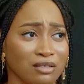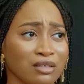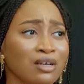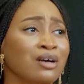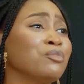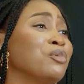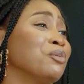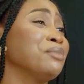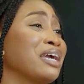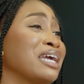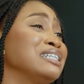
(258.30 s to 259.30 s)
lost in another
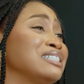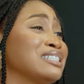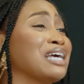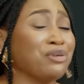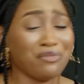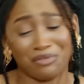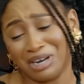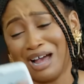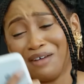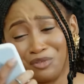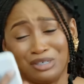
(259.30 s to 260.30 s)
person's world. I
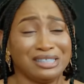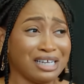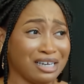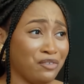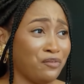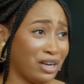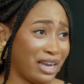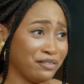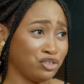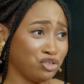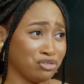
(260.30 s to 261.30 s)
mean, that was just the
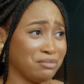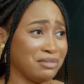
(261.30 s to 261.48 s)
experience I had